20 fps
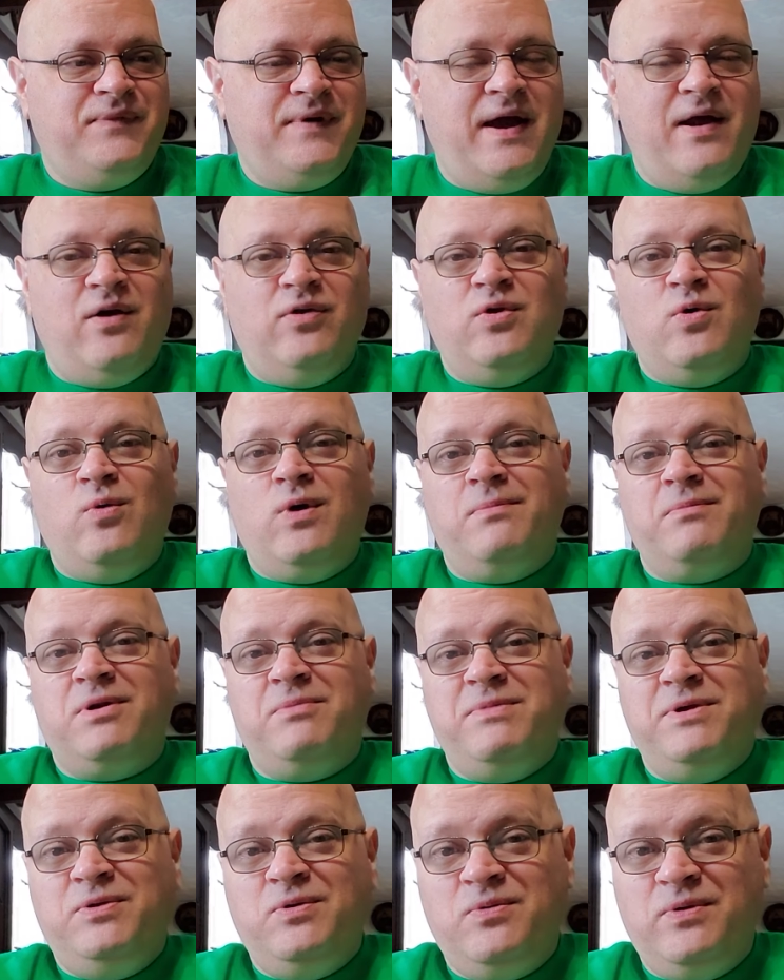I don't know what I'm
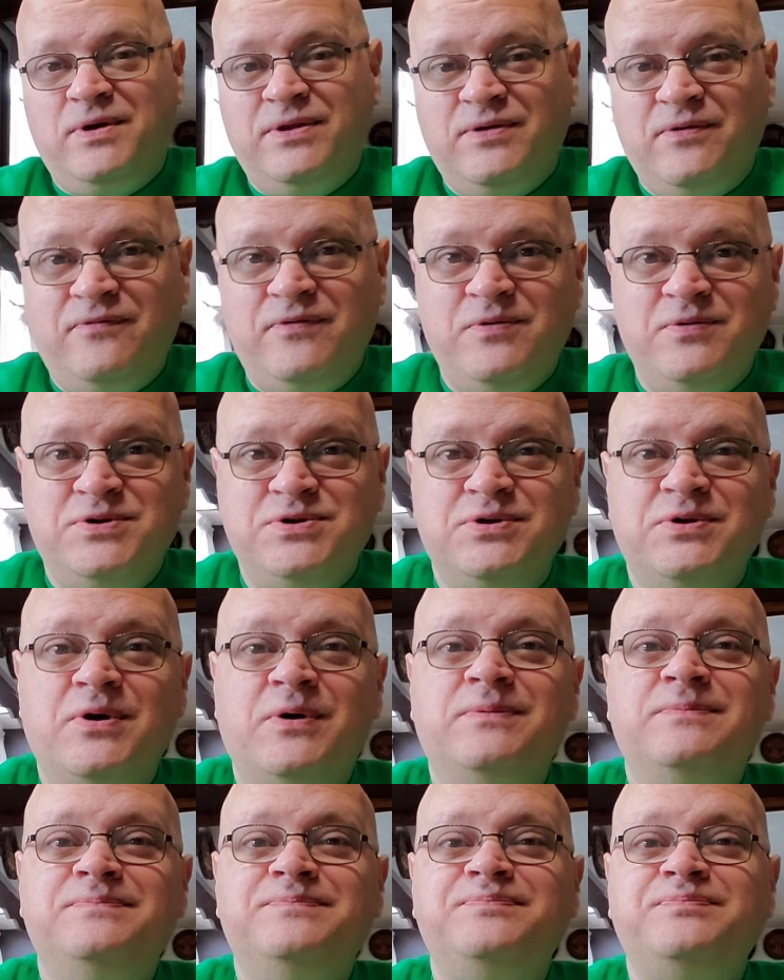going to be doing in the future
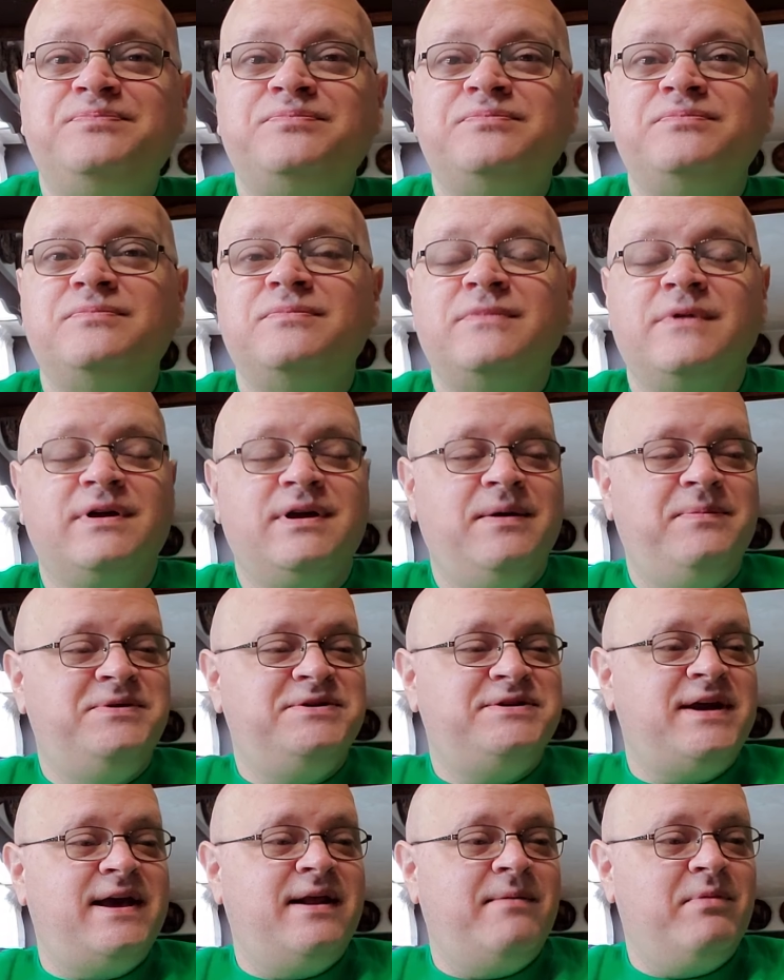though. Keep
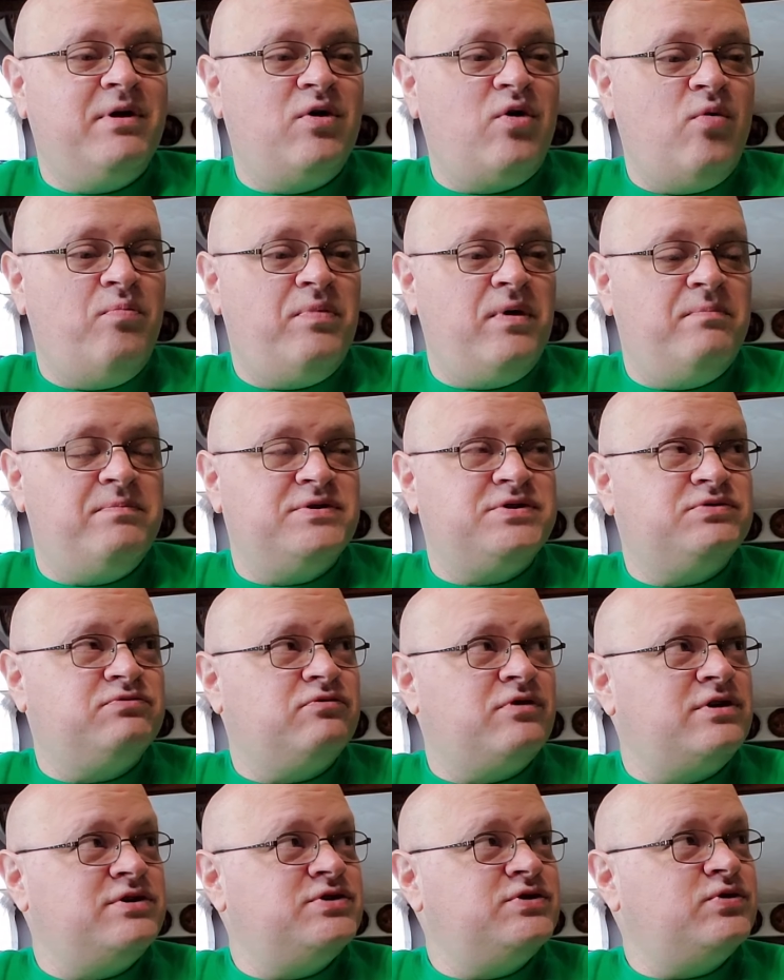saying I'm going to open up a
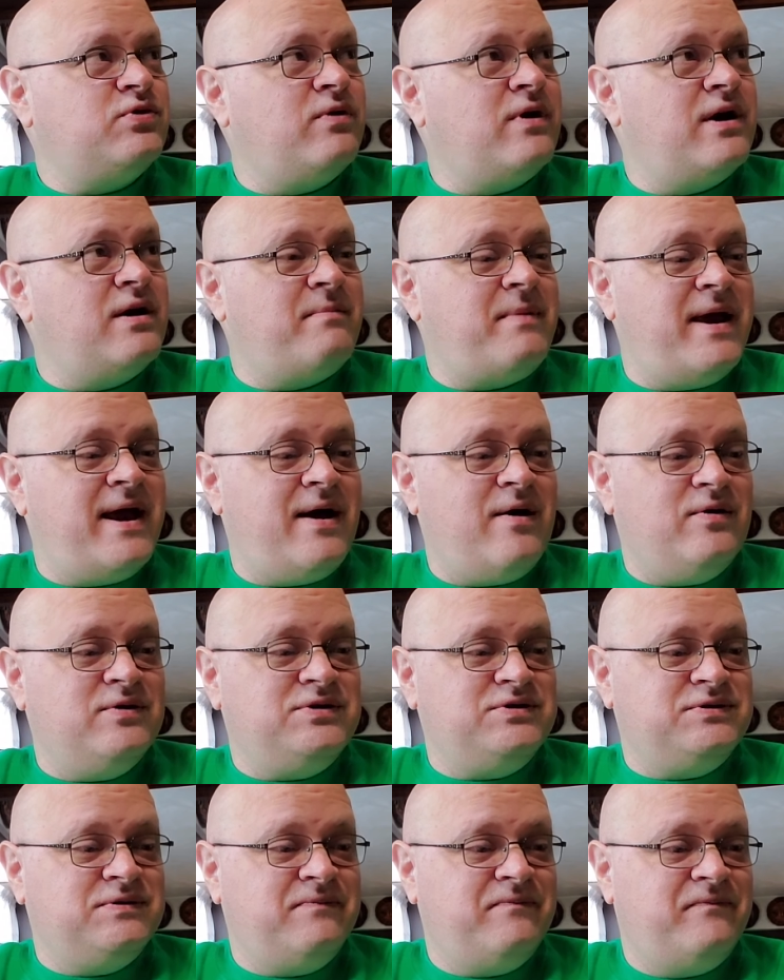run a store out of my
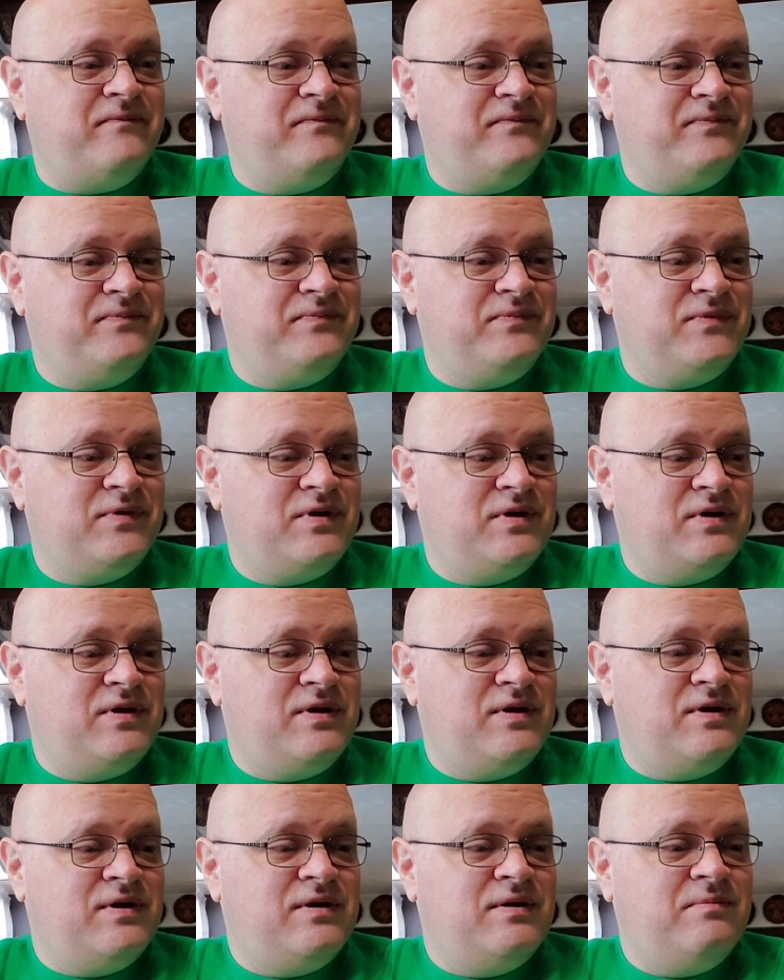house
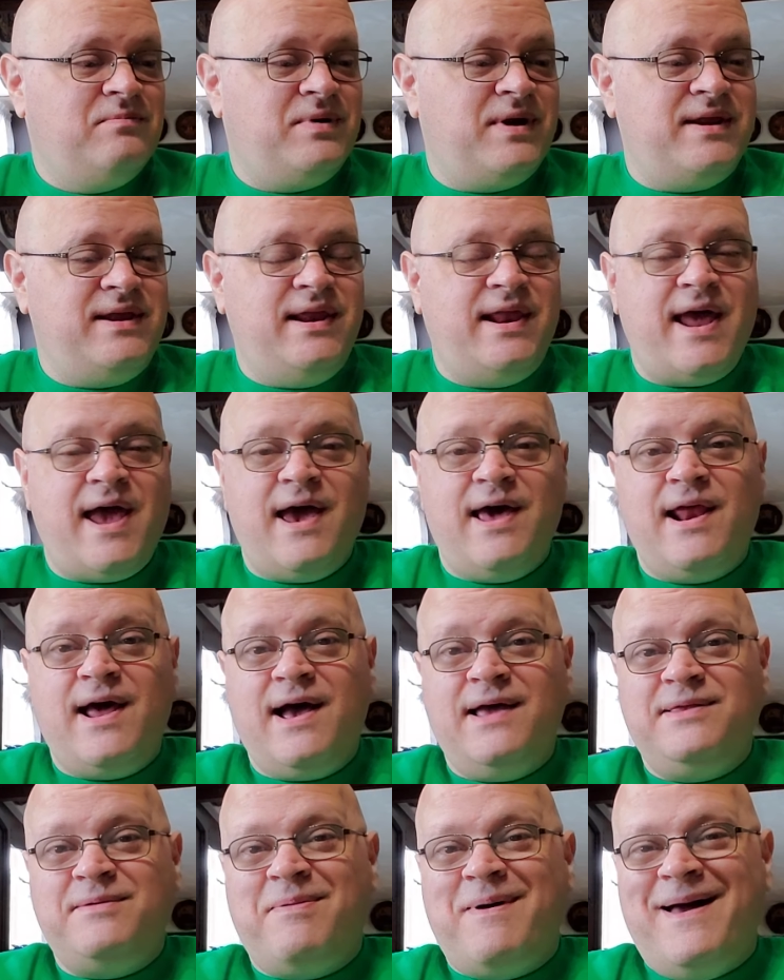but I need to add
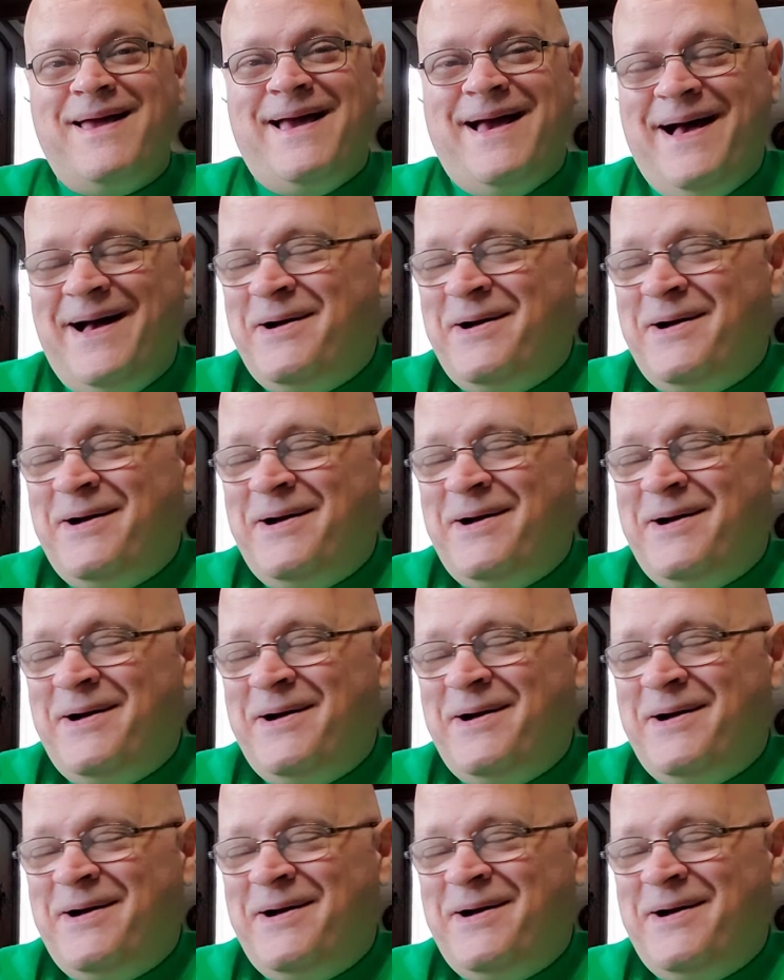on to my